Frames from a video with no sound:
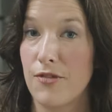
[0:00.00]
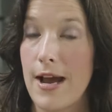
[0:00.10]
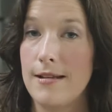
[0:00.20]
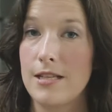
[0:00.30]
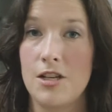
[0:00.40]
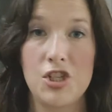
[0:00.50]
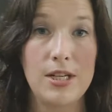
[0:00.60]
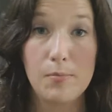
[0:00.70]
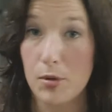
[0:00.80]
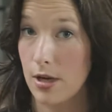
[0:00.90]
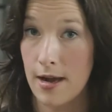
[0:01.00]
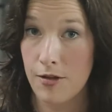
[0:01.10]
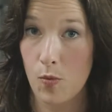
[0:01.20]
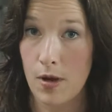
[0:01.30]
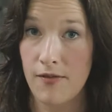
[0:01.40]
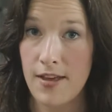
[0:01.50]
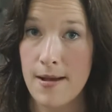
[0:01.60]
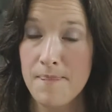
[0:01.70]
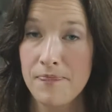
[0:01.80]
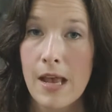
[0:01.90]
friend, and she didn't book either one of
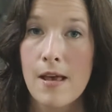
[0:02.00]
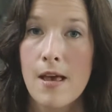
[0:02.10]
them.